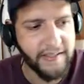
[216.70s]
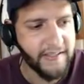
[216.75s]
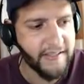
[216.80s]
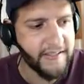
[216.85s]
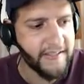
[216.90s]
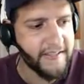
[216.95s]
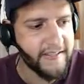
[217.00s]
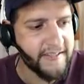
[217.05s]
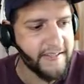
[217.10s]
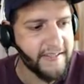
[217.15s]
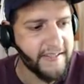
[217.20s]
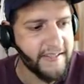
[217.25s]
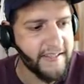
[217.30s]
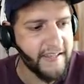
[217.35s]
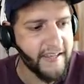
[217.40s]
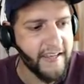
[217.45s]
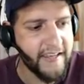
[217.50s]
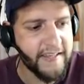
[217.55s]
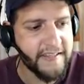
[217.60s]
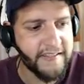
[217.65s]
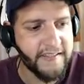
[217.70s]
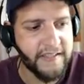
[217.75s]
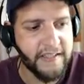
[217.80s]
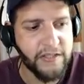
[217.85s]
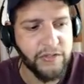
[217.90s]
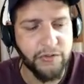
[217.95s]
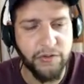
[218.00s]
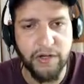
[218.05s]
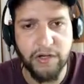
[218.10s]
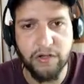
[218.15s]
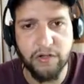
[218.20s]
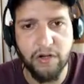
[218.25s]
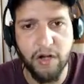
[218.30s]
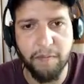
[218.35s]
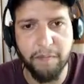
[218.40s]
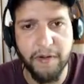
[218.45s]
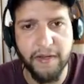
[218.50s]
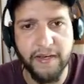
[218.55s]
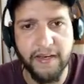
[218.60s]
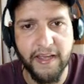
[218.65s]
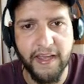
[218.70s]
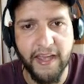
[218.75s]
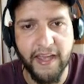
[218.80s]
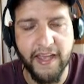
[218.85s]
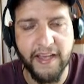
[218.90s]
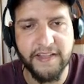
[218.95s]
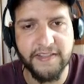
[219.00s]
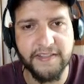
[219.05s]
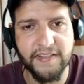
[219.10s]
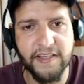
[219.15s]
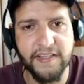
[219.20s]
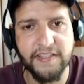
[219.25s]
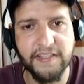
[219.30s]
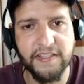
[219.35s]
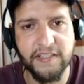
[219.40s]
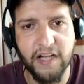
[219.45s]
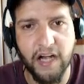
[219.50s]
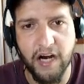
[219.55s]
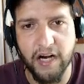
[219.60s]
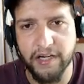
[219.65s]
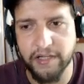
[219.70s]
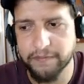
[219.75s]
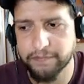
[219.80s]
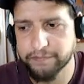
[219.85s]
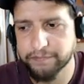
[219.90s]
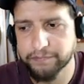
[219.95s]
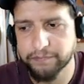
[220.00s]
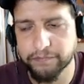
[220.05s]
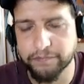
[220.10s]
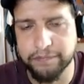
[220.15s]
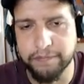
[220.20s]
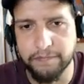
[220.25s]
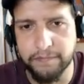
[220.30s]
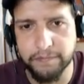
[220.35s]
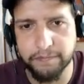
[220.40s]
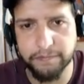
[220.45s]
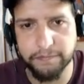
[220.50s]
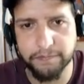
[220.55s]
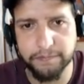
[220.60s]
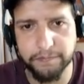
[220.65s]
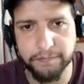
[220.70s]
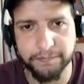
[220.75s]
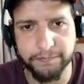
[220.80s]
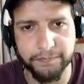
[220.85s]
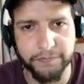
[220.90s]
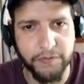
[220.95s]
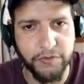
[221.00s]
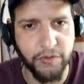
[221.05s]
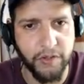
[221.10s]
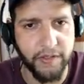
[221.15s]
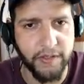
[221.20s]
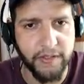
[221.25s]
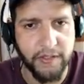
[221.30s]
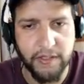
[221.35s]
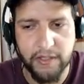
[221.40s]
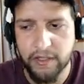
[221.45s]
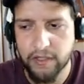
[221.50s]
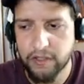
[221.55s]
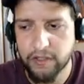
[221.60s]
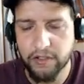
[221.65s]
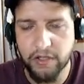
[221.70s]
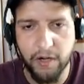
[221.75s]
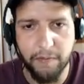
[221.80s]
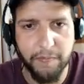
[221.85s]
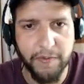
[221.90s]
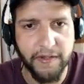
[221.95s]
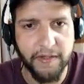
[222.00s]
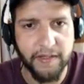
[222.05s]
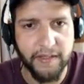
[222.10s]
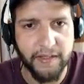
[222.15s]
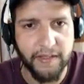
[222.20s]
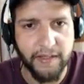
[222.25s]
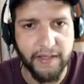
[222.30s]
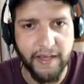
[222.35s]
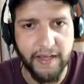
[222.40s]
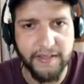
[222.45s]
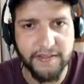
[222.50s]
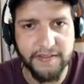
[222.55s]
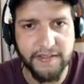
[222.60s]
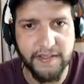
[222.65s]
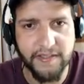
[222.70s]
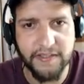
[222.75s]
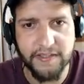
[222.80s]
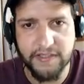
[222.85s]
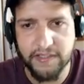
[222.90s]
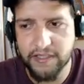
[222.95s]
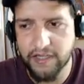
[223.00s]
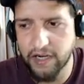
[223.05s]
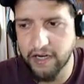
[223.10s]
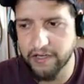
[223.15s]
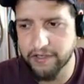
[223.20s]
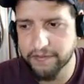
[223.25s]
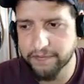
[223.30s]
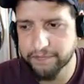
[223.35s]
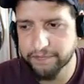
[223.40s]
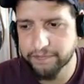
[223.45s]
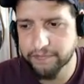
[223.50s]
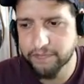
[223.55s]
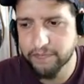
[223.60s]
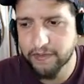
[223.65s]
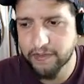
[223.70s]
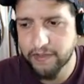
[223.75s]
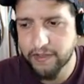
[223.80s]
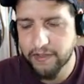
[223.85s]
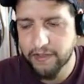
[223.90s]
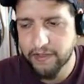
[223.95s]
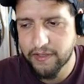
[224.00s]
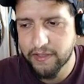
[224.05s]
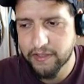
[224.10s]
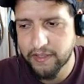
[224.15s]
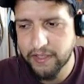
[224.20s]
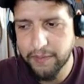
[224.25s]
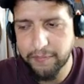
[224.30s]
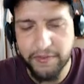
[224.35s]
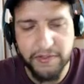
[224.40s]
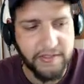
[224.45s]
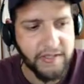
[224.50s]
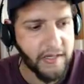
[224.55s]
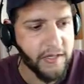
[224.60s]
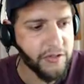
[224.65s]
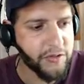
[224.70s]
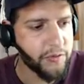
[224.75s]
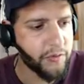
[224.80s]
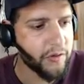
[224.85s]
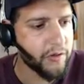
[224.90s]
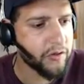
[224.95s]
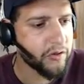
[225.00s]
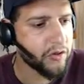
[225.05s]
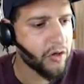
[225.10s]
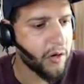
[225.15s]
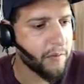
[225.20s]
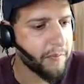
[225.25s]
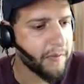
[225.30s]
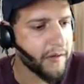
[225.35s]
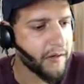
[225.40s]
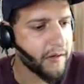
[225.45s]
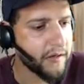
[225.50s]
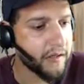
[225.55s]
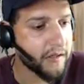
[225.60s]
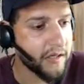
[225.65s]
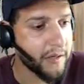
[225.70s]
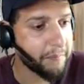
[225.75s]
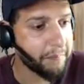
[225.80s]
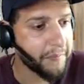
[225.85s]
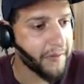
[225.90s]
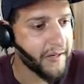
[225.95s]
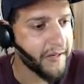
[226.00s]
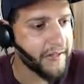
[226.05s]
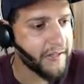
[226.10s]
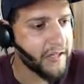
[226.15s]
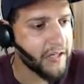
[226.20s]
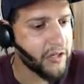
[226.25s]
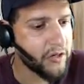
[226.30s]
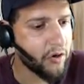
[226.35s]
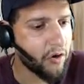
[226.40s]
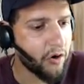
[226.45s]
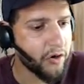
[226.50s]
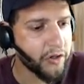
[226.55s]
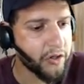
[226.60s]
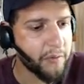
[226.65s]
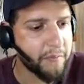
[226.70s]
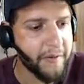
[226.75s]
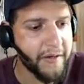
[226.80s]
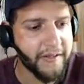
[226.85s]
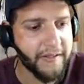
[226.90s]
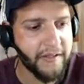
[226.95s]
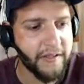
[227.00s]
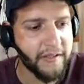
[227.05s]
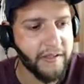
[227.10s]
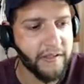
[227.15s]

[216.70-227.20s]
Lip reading: CAC is your common access card. Sorry, common access card. CAPTCHA is your completely automated